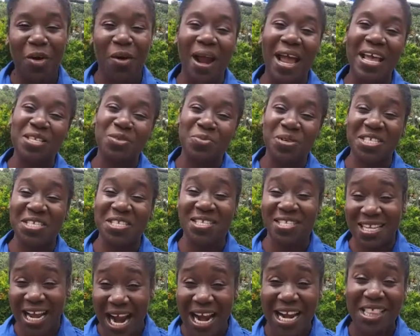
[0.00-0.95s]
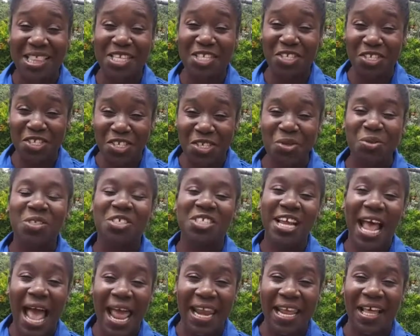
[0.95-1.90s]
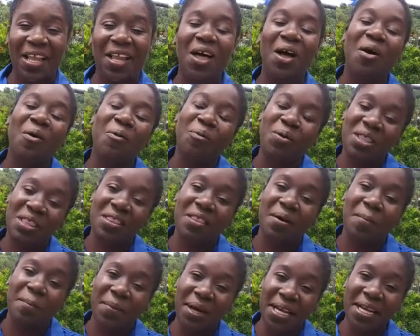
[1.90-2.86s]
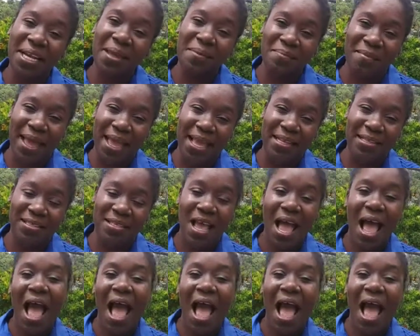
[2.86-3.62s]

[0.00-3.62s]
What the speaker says: or as we start this new channel with Monday Medz,